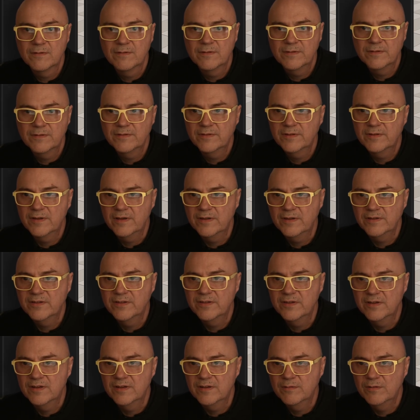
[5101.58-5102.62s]
So you can
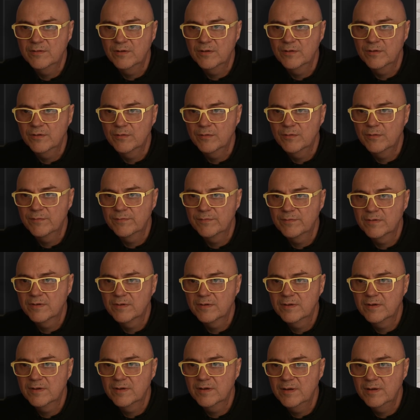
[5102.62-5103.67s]
turn them on and off.
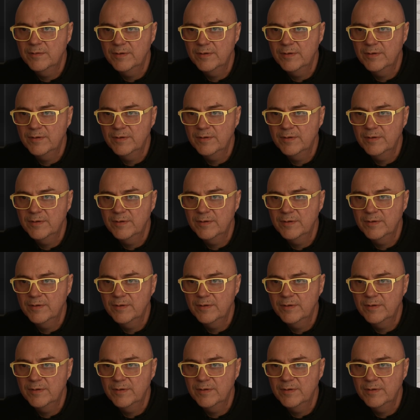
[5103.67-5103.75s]
There we